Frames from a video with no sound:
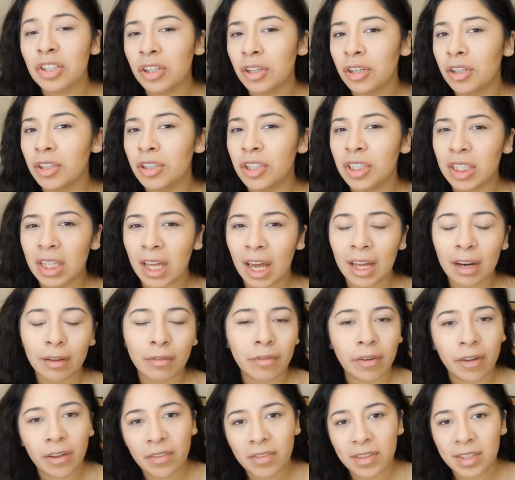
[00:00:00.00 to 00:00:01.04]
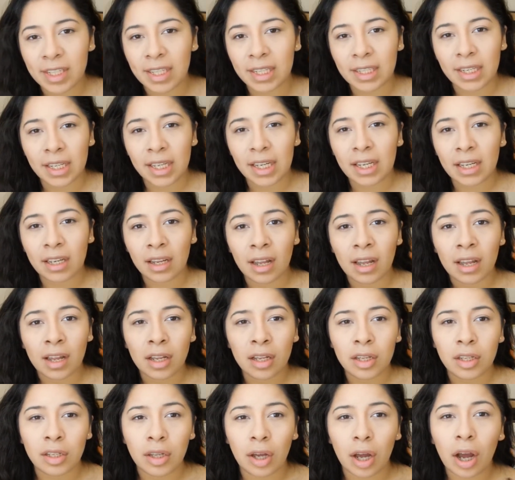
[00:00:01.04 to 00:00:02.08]
Just make sure you just kind of follow the
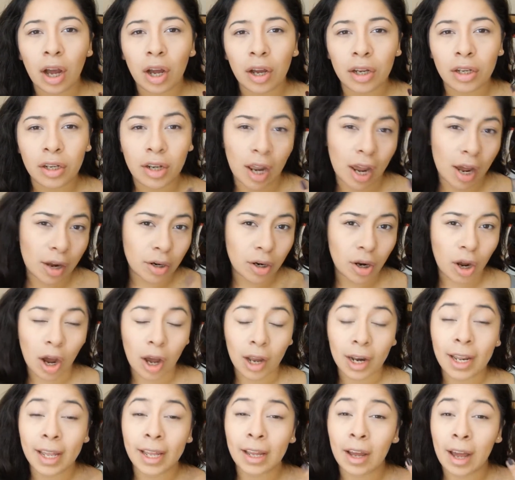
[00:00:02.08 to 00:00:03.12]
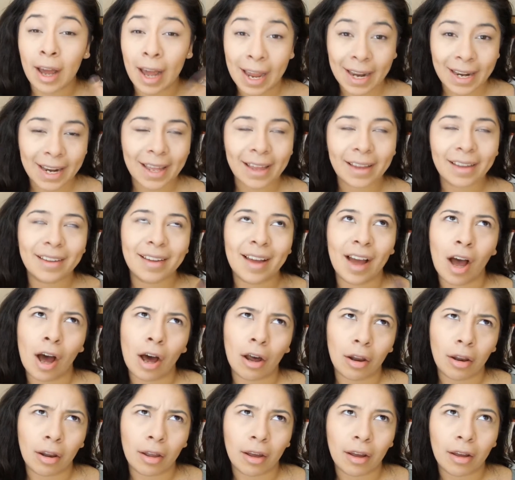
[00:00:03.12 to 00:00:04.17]
technique on how to highlight,
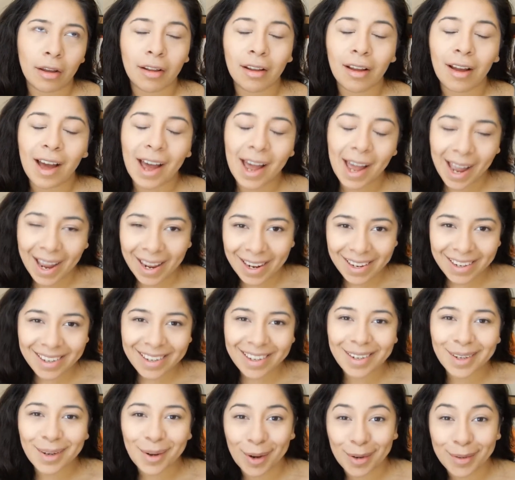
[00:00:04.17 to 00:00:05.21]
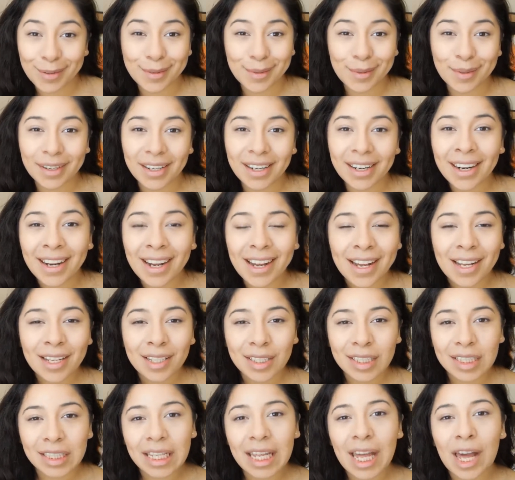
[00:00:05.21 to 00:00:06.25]
highlight, highlight, highlight and
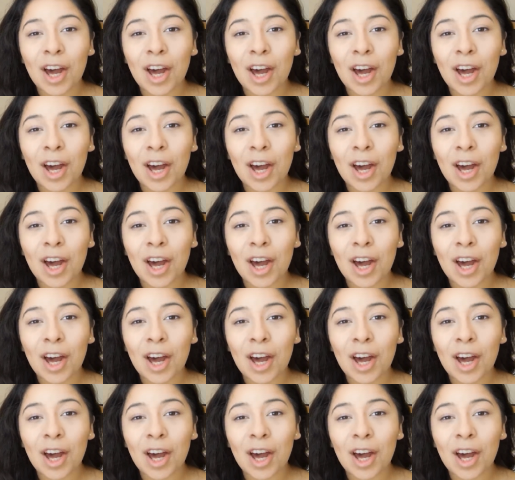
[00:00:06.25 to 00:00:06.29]
contour.